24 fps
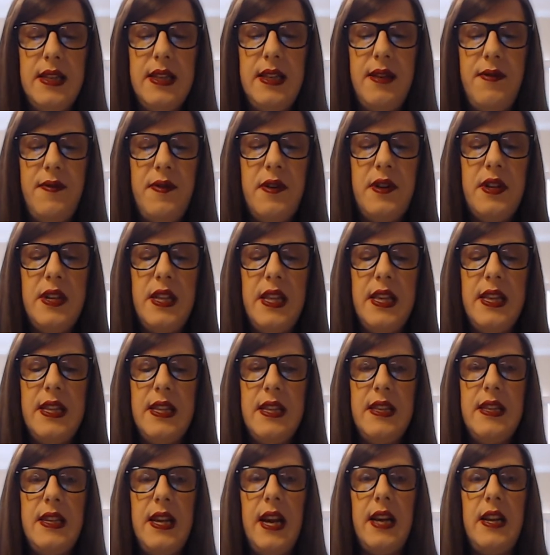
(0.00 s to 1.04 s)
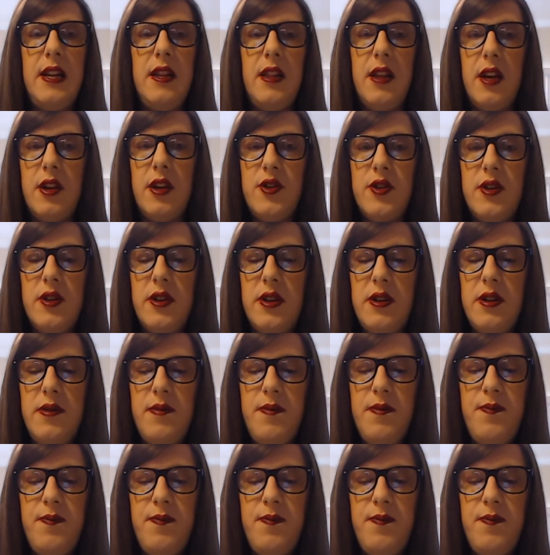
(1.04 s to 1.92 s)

The first of these is technological.